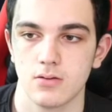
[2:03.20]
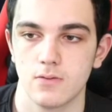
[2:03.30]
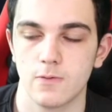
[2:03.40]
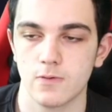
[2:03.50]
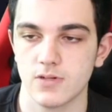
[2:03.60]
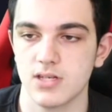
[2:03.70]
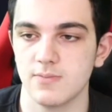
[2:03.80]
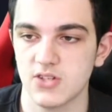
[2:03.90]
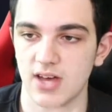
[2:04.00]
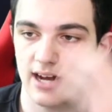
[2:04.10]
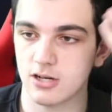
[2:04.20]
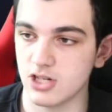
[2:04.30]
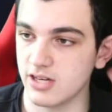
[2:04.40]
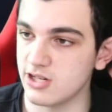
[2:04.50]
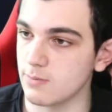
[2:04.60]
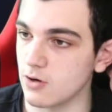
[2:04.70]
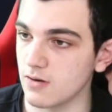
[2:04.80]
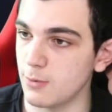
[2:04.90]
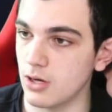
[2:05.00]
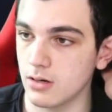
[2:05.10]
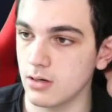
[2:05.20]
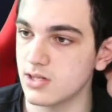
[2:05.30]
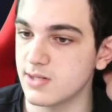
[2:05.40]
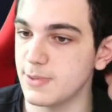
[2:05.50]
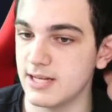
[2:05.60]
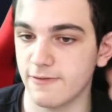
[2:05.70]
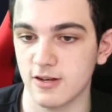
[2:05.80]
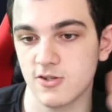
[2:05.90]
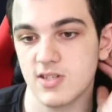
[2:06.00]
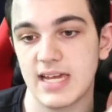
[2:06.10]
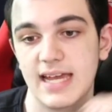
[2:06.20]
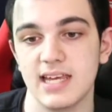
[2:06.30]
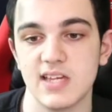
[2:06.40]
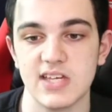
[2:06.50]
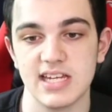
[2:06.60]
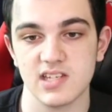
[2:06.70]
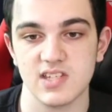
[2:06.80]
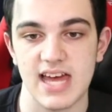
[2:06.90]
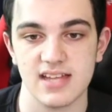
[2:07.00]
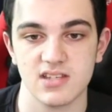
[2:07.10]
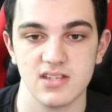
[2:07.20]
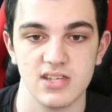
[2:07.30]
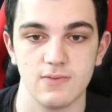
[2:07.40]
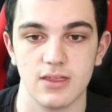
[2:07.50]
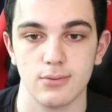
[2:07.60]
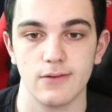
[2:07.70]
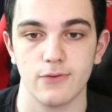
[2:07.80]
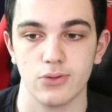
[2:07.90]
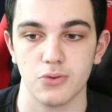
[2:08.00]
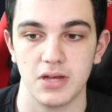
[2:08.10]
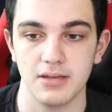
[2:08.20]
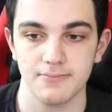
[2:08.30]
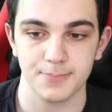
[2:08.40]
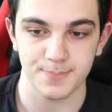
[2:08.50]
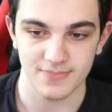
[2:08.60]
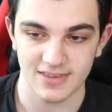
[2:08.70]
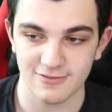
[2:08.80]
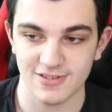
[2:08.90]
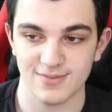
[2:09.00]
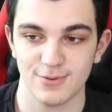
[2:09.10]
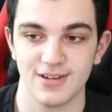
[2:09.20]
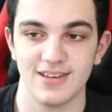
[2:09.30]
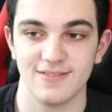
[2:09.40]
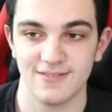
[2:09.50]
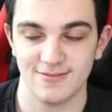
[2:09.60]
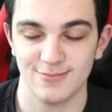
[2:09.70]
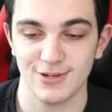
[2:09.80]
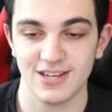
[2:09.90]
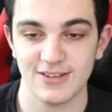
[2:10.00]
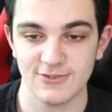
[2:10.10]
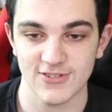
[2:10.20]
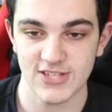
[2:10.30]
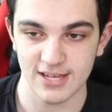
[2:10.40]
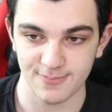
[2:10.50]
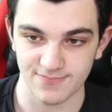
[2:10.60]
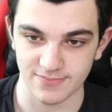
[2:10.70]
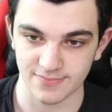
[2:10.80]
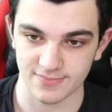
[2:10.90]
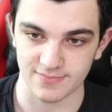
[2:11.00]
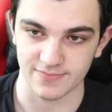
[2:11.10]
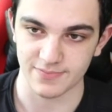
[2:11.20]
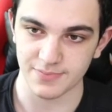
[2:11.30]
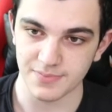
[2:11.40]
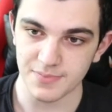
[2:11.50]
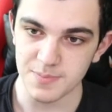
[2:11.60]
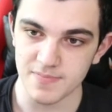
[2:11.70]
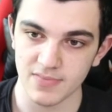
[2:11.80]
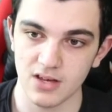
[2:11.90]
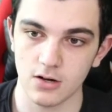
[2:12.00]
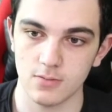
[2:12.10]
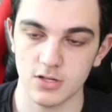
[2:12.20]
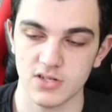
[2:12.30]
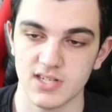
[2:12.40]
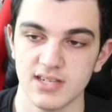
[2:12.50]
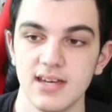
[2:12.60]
4-seam slider, change-up, curveball, good speed differentials, and he has hitting stats because he went 3 for 3, which is pretty interesting. Almost